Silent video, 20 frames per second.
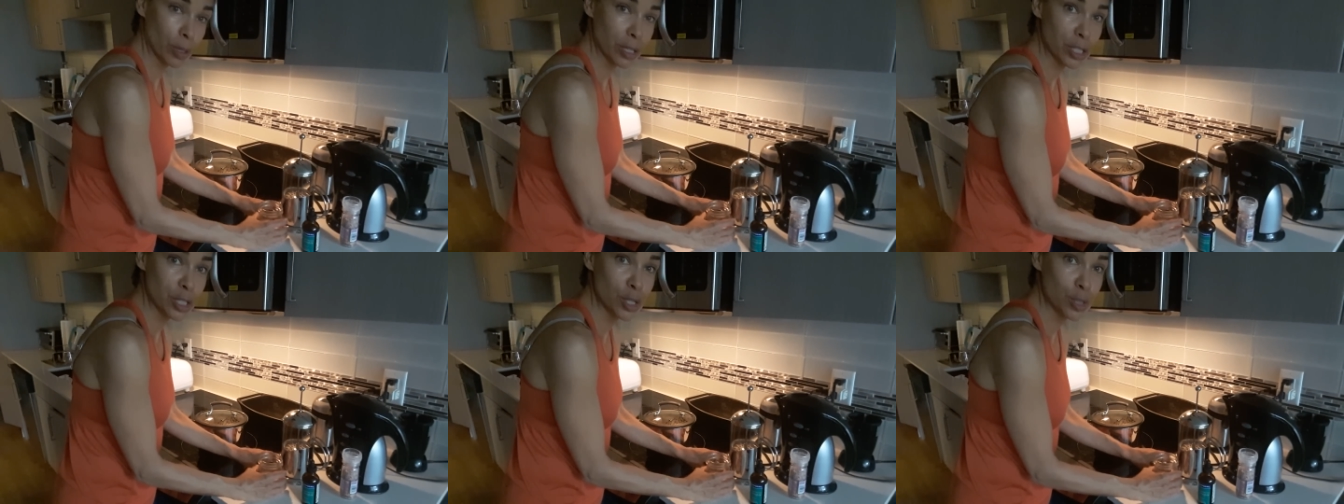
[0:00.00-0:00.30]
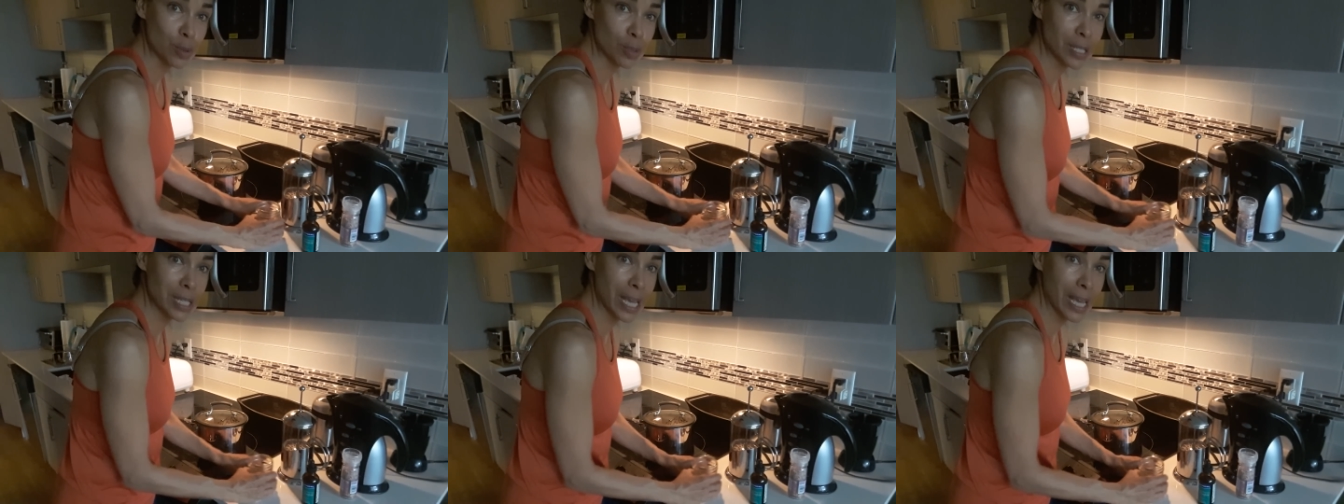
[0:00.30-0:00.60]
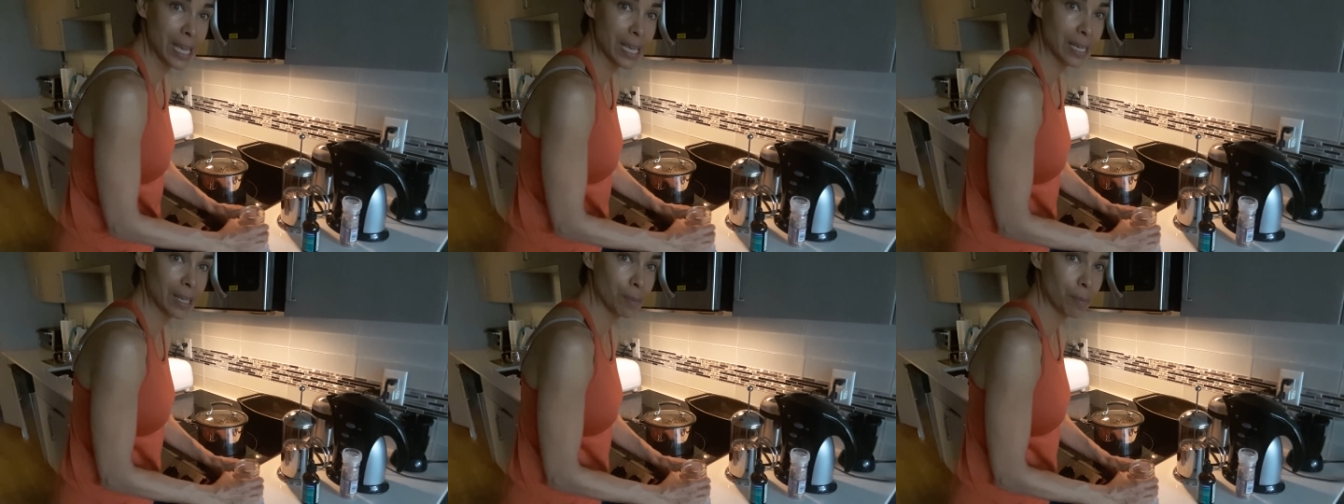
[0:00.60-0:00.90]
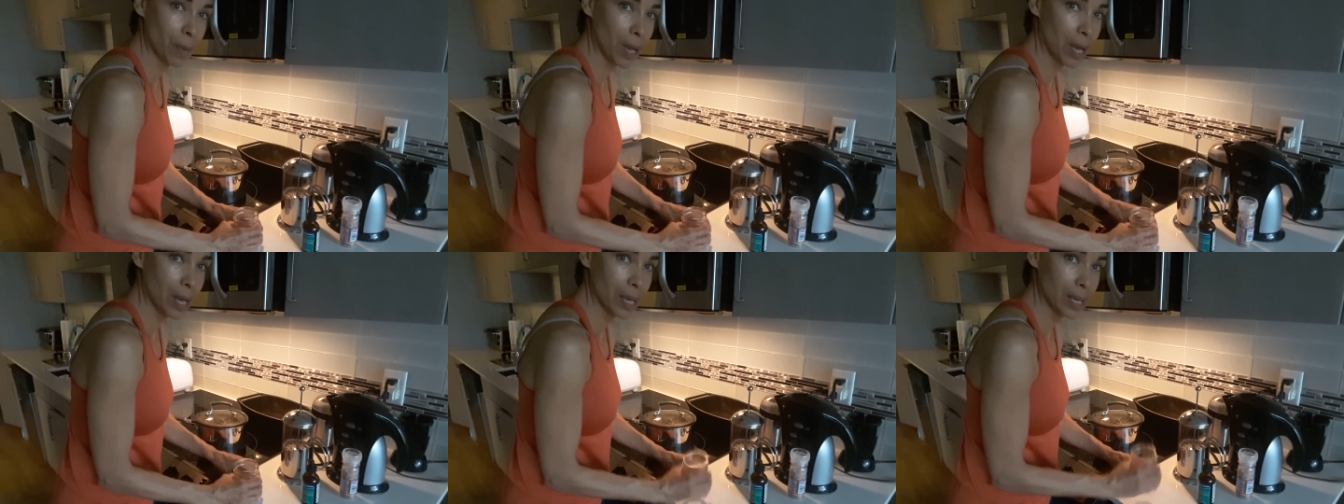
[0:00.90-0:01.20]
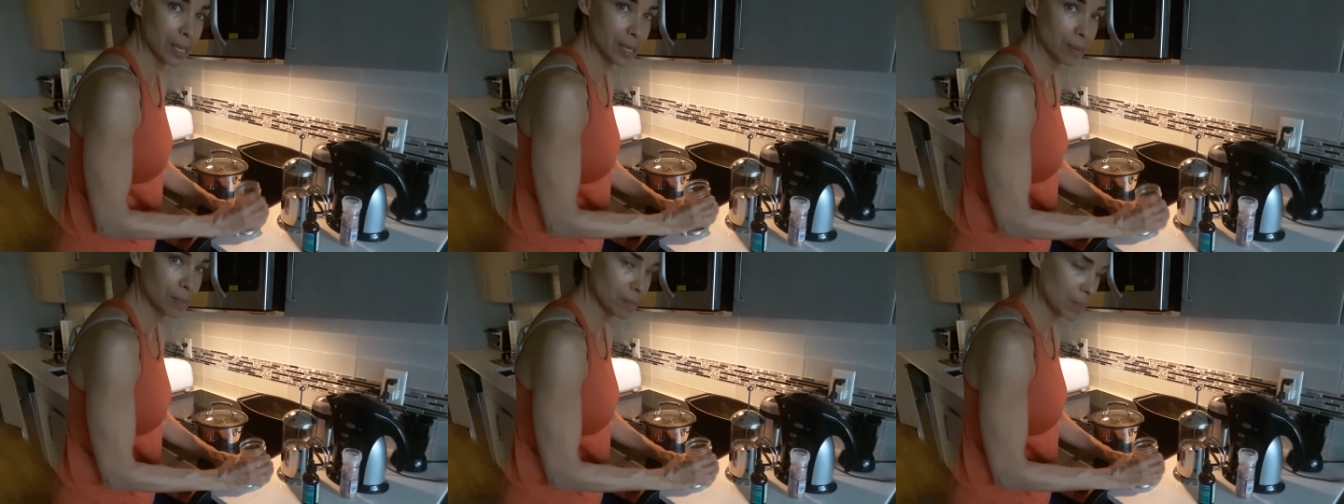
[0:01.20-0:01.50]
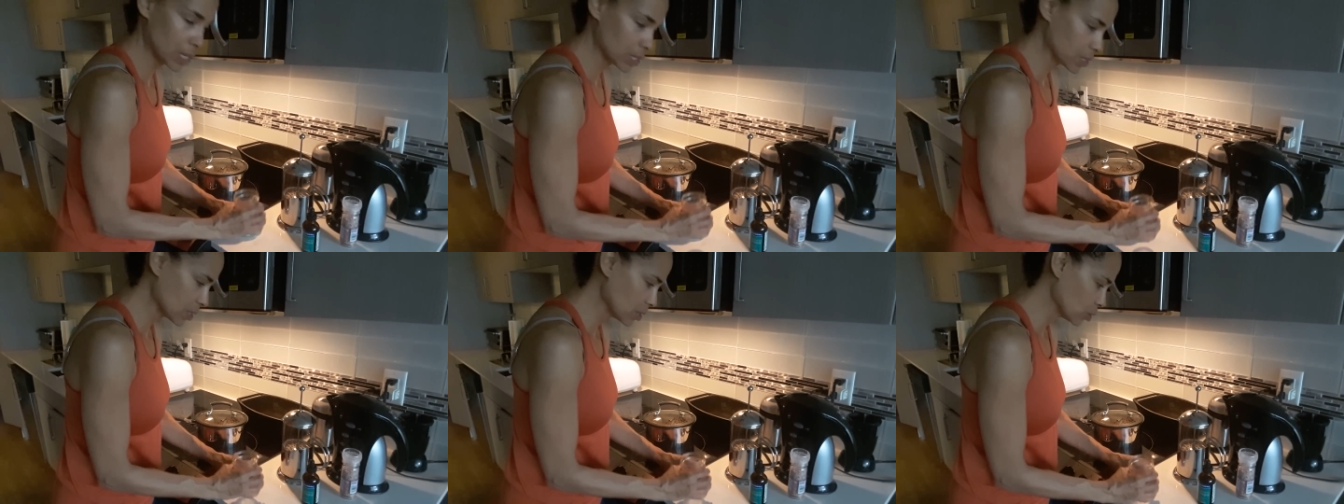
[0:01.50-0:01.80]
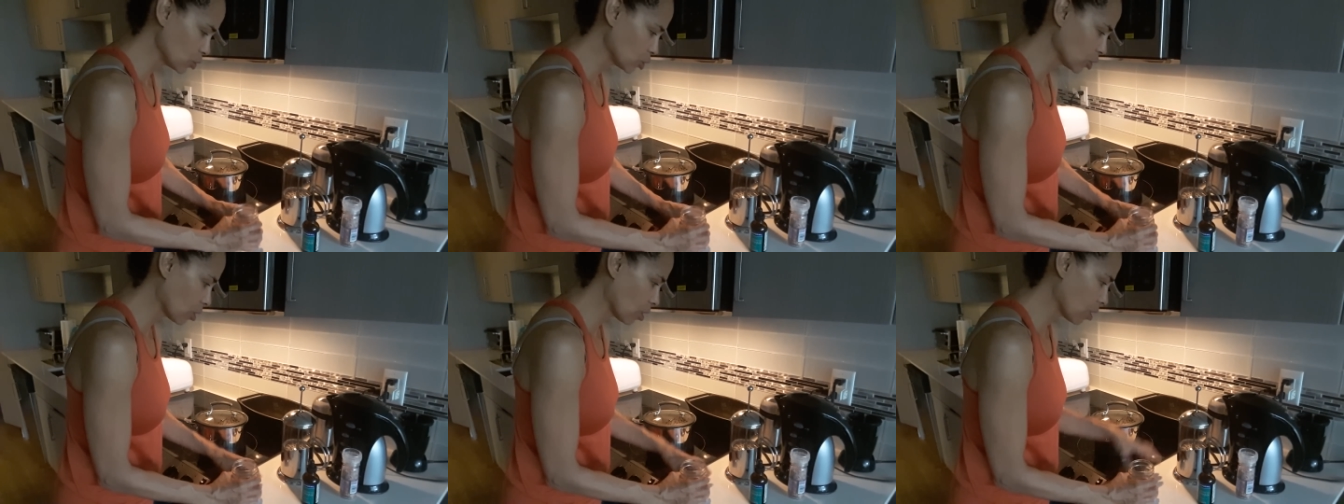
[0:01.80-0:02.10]
going to take my
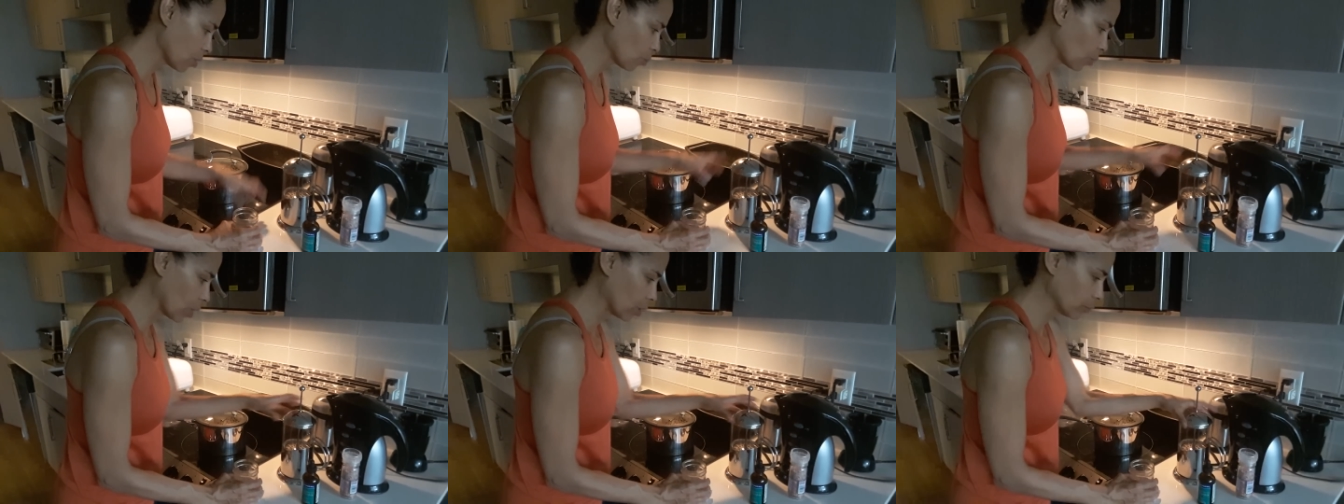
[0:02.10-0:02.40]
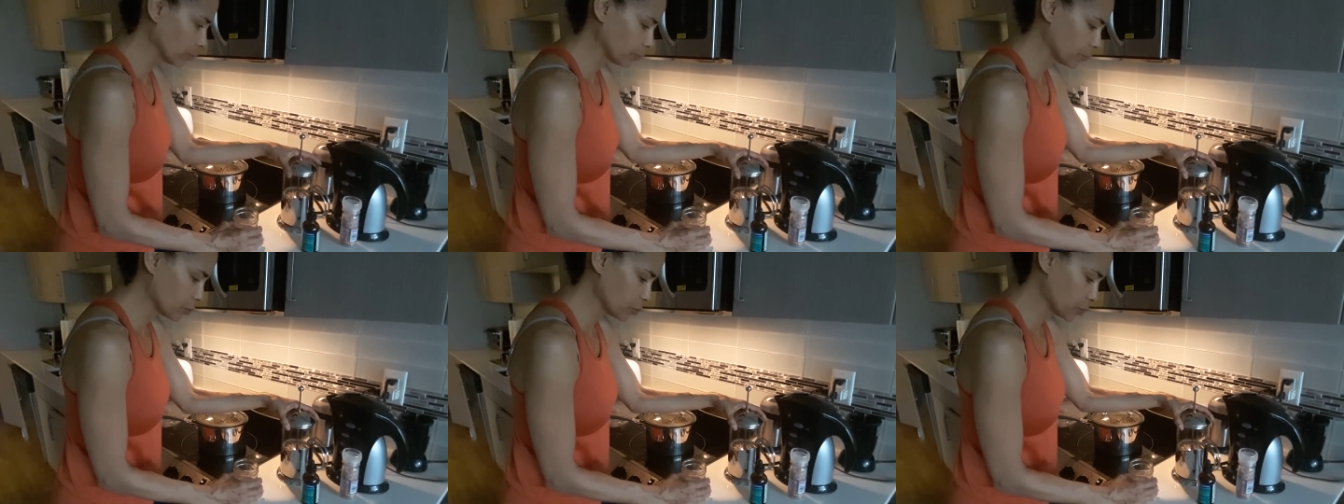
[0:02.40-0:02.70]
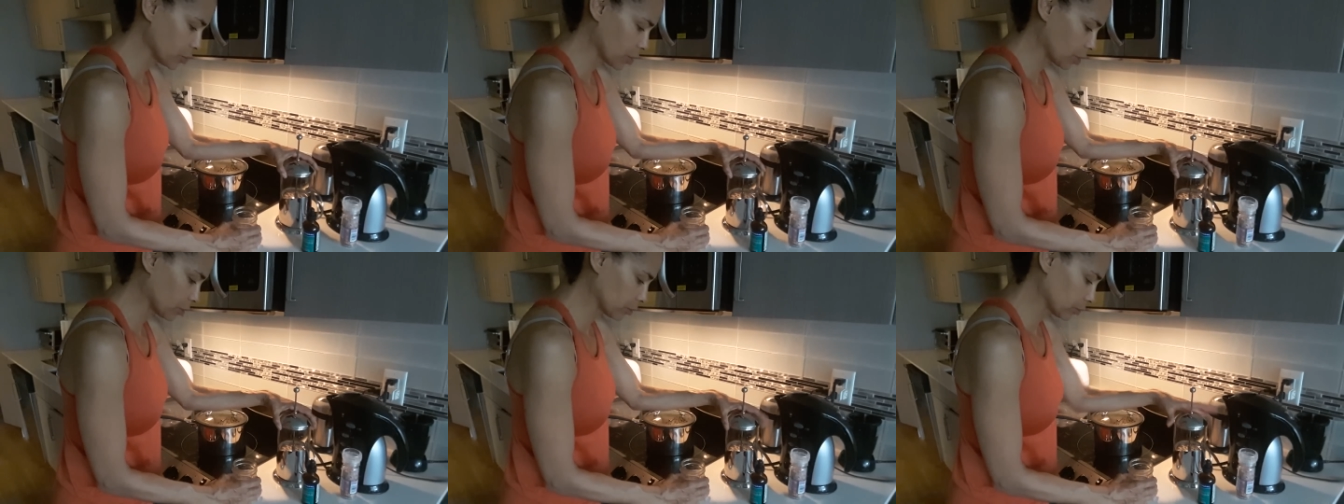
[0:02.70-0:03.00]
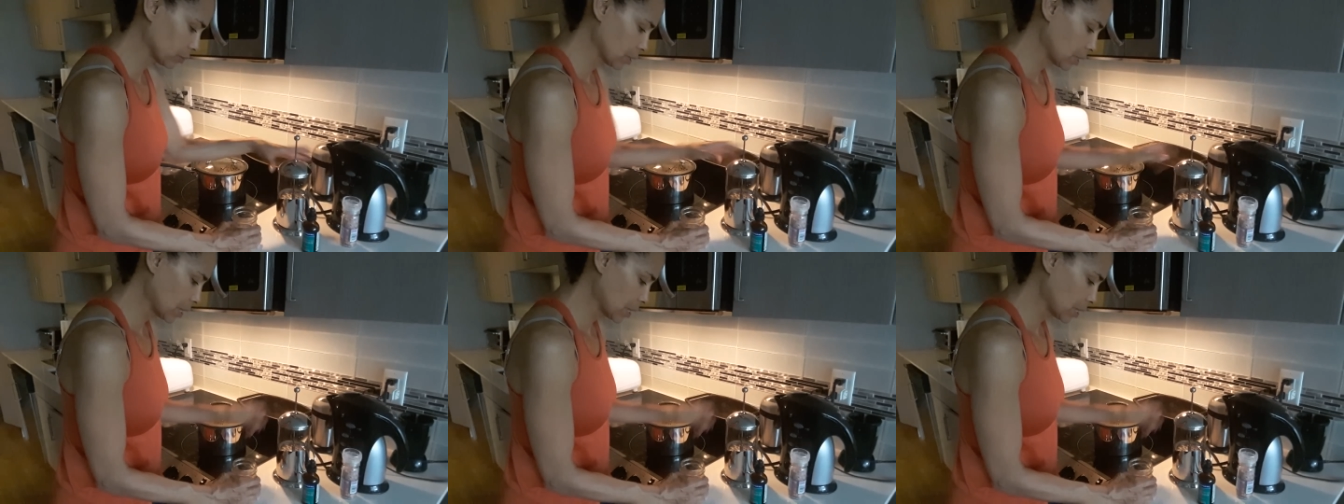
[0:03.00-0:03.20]
mason jar. Well, first I'll